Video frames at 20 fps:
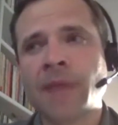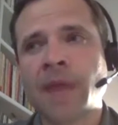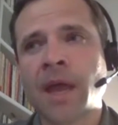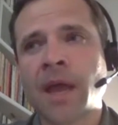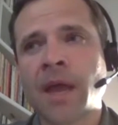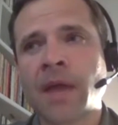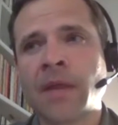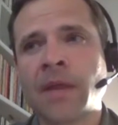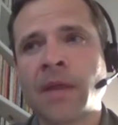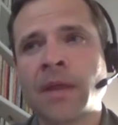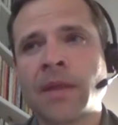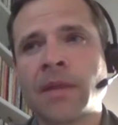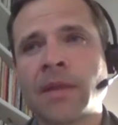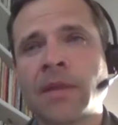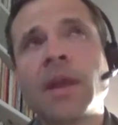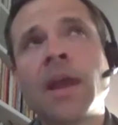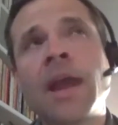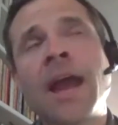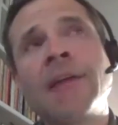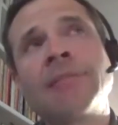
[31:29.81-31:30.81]
Uh, that
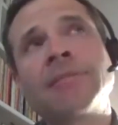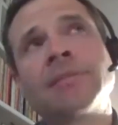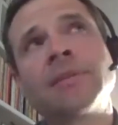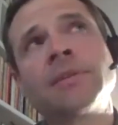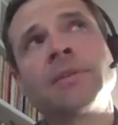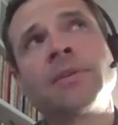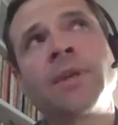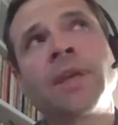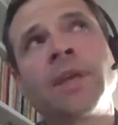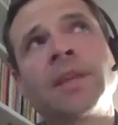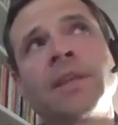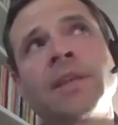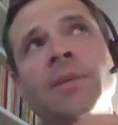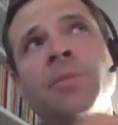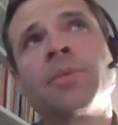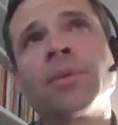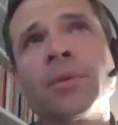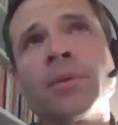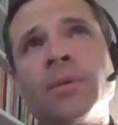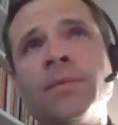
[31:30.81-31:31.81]
after you get the
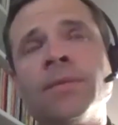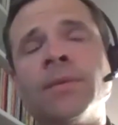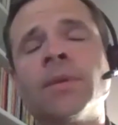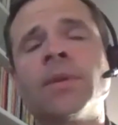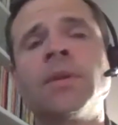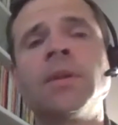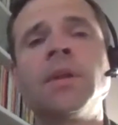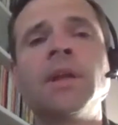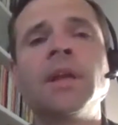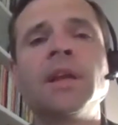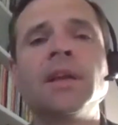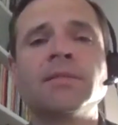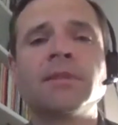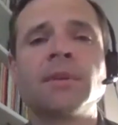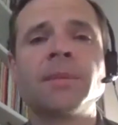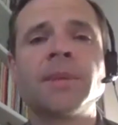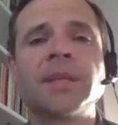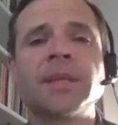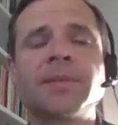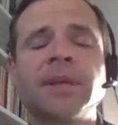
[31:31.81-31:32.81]
approval
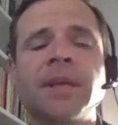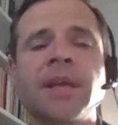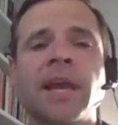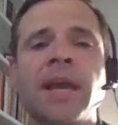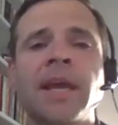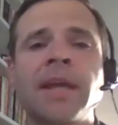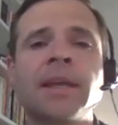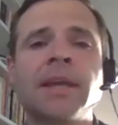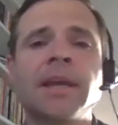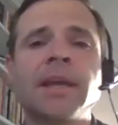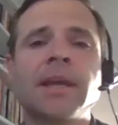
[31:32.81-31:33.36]
from SBA,